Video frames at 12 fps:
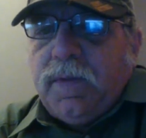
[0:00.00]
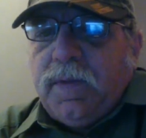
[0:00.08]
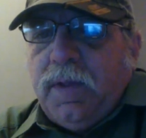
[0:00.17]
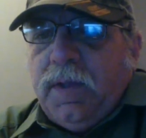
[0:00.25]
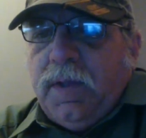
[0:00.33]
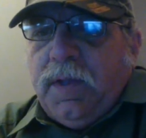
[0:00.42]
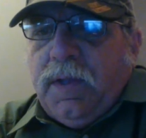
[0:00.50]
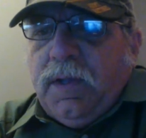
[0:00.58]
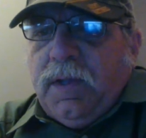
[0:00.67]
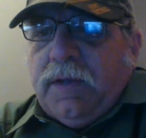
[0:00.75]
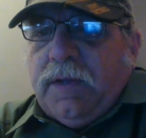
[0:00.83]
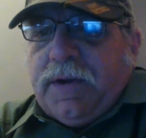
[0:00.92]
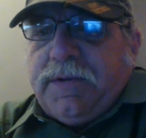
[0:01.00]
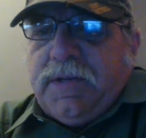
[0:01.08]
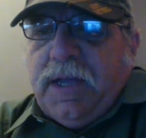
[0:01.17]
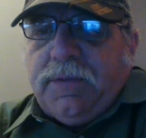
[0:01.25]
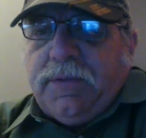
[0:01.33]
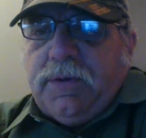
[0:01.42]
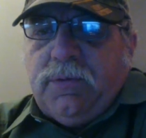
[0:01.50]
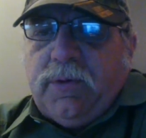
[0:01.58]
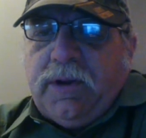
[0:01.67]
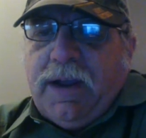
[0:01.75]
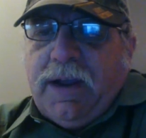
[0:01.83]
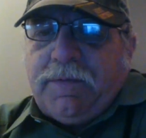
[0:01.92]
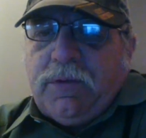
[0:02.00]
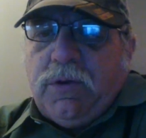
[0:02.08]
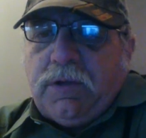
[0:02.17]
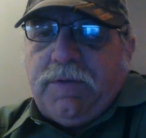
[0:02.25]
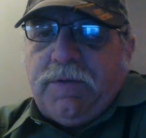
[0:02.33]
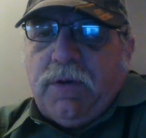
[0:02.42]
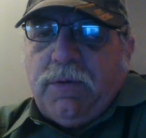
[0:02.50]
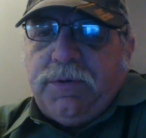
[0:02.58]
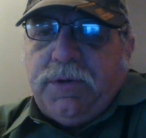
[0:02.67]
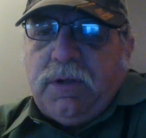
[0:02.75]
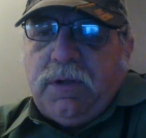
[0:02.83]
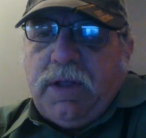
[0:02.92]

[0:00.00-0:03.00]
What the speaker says: If I tether, do I have to hook the phone to the laptop?